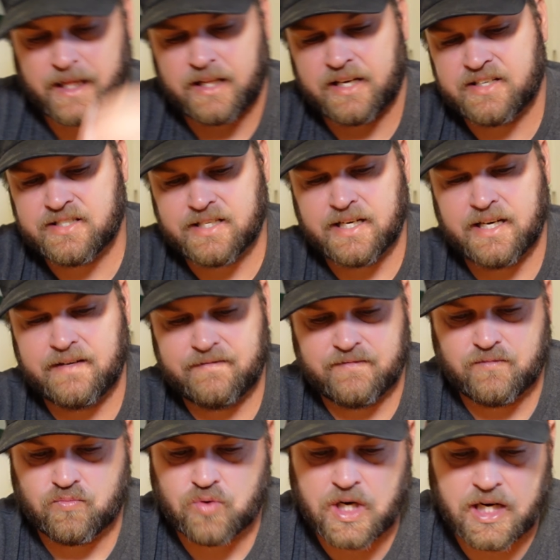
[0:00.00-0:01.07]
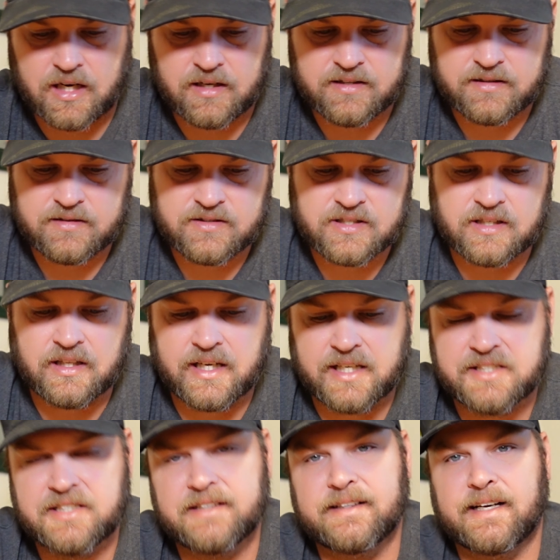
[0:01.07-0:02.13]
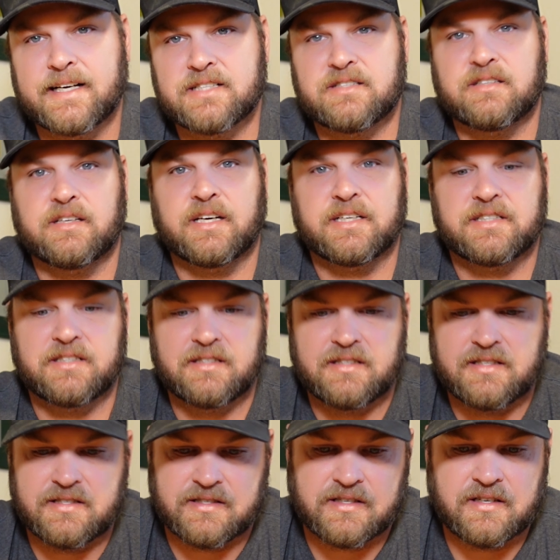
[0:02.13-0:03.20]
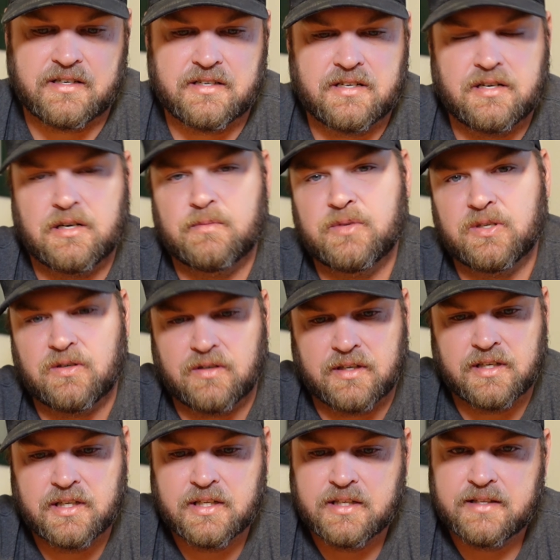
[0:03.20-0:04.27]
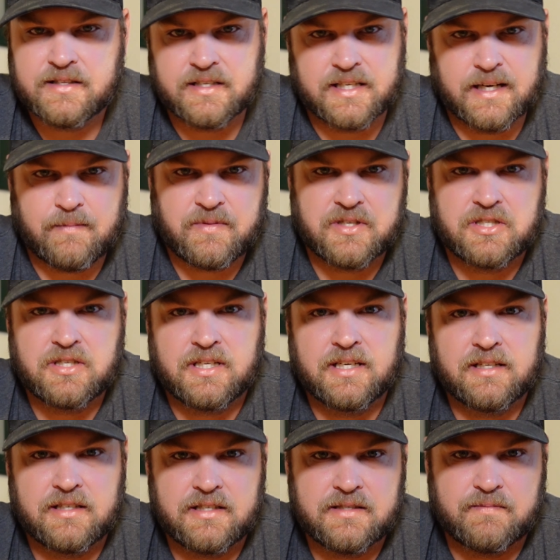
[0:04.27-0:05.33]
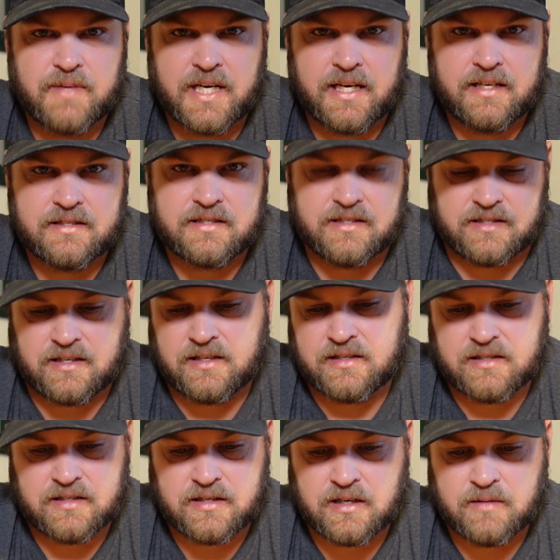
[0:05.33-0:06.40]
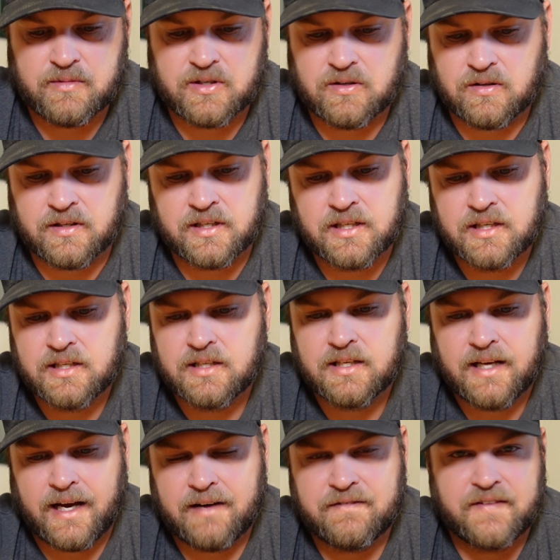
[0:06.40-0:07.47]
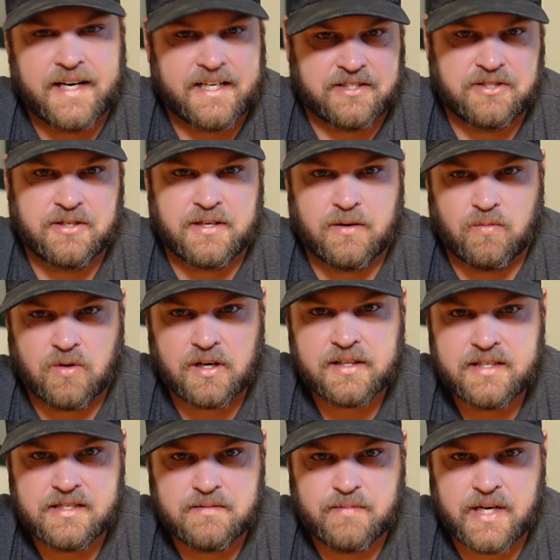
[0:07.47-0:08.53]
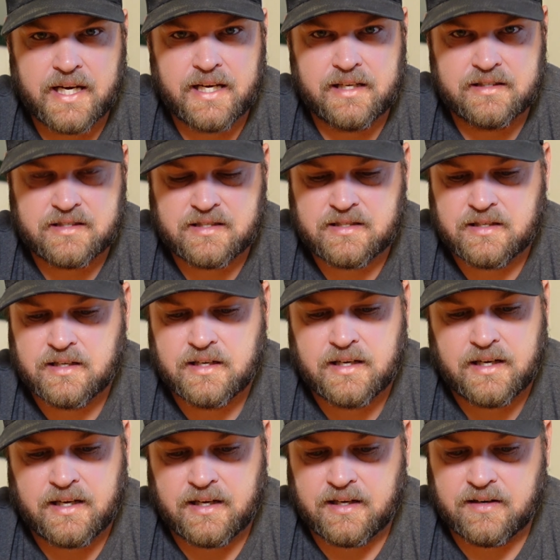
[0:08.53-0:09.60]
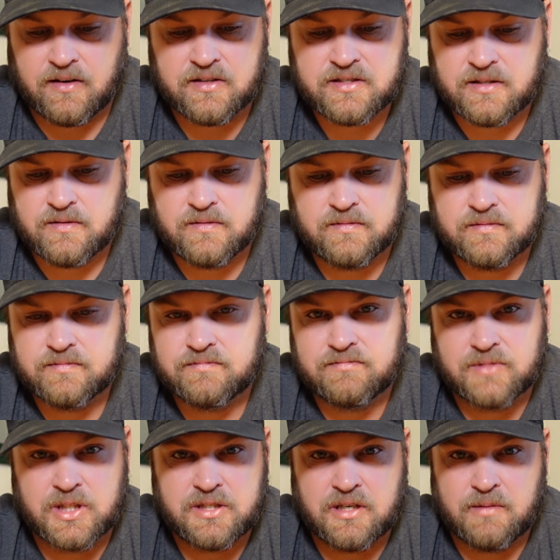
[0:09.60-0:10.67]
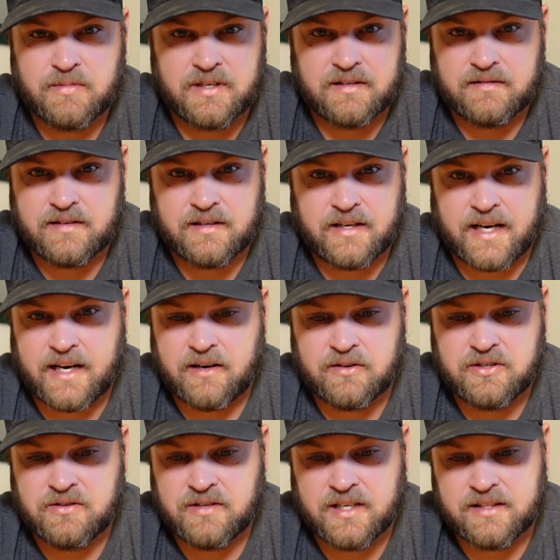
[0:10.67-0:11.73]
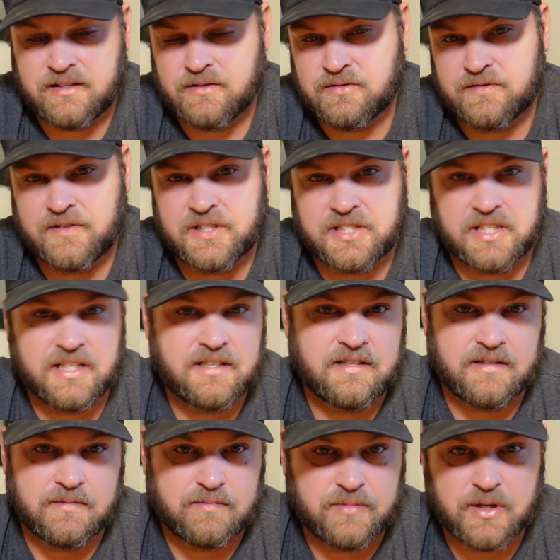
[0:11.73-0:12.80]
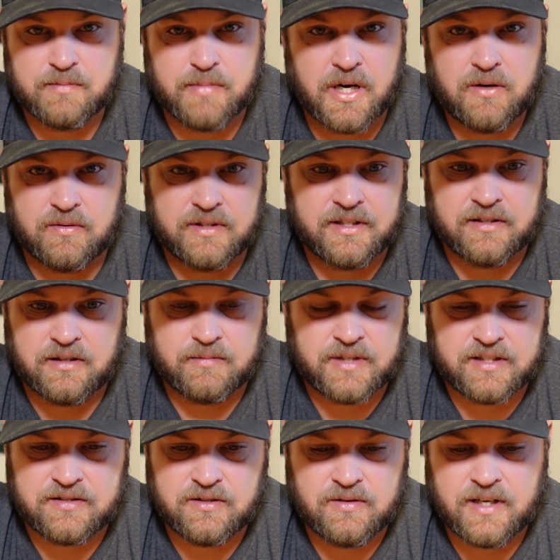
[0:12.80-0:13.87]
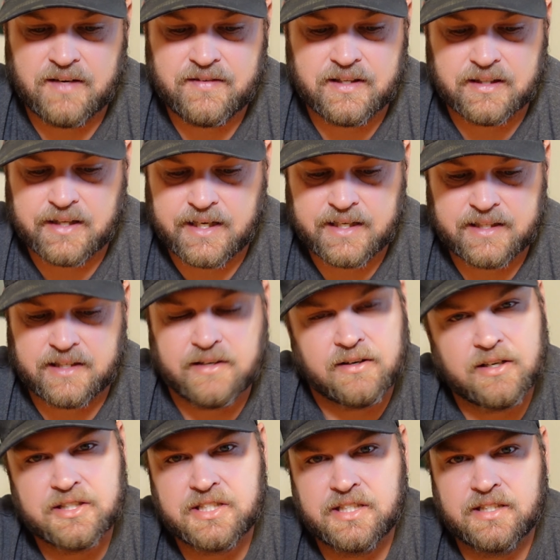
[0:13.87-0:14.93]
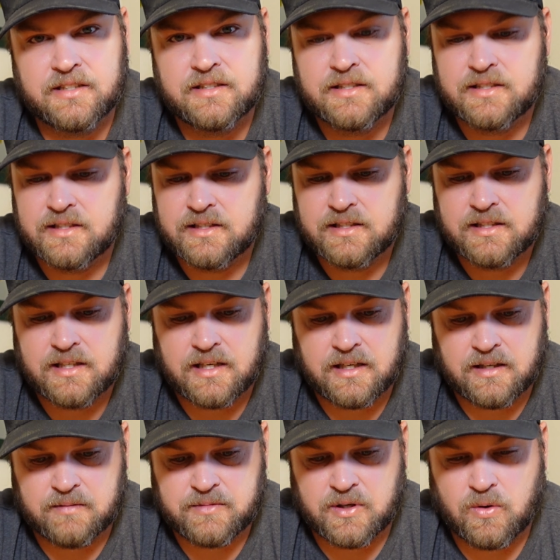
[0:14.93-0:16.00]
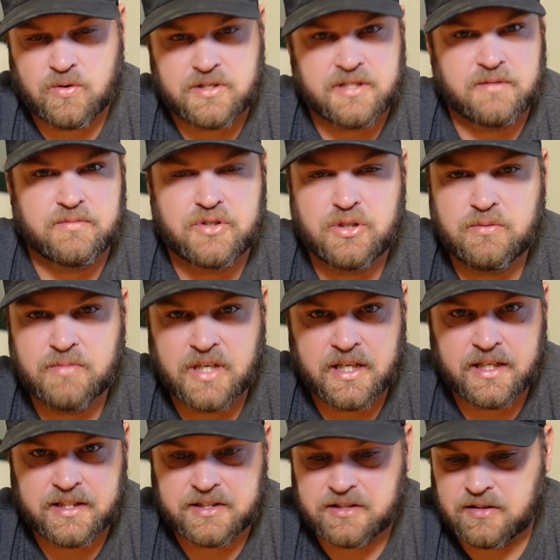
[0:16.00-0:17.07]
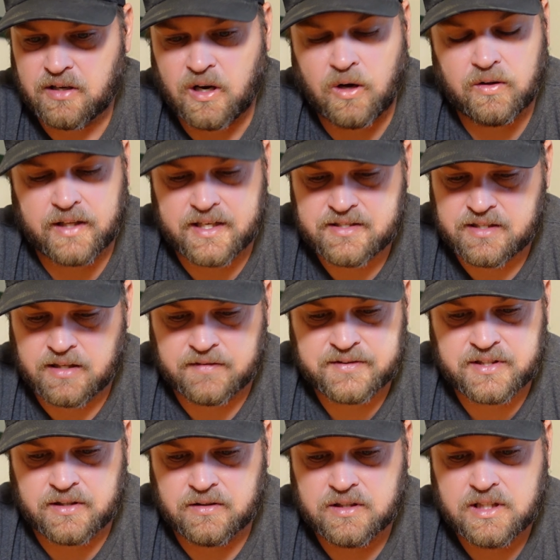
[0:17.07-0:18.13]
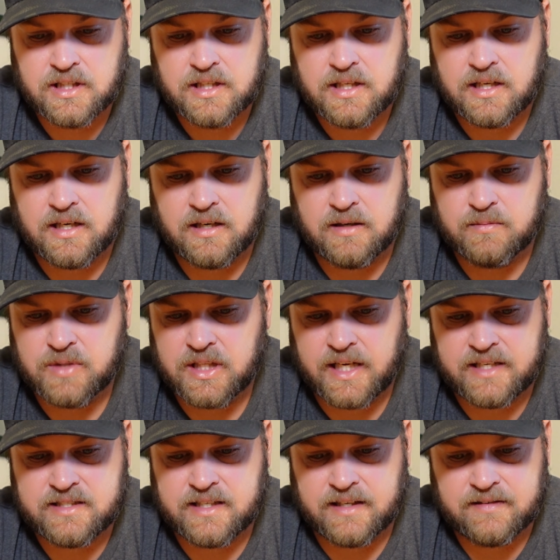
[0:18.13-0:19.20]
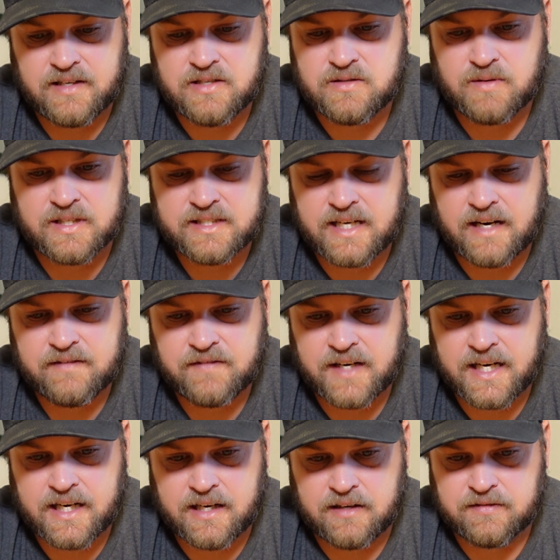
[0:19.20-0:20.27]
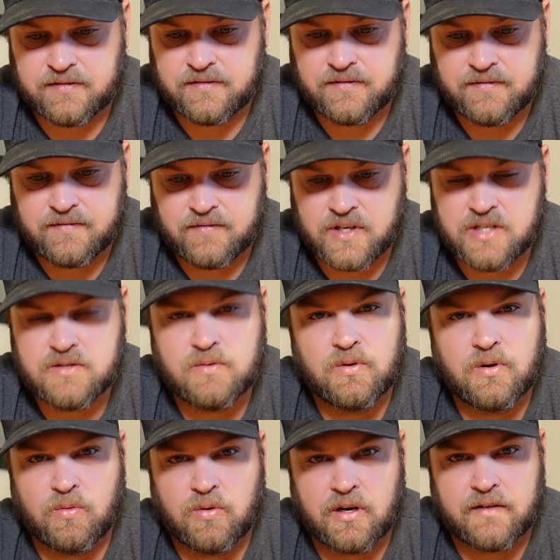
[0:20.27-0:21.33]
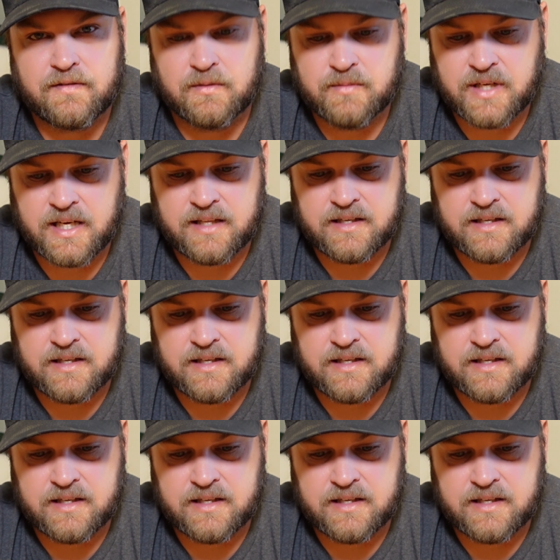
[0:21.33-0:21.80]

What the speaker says: Like I say, rod selection, line selection is going to determine on the depth that you get in these baits. It's going to determine on how fast you can work these baits, and also determine how you get those fish in the boat. You know what I mean? Too heavy a line can hurt you. You're horsing them too much, all that stuff. So, but like I say, these are my top 5. These are what work for me.